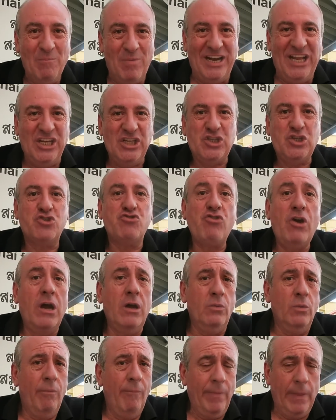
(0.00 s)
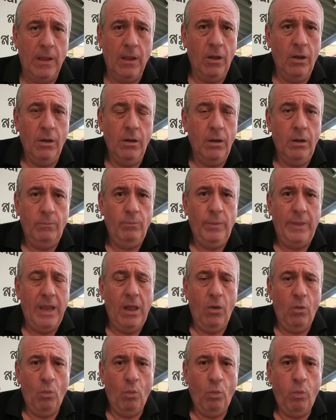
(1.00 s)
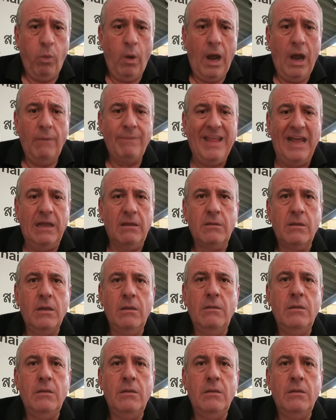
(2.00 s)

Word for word: But it's true. What Thai,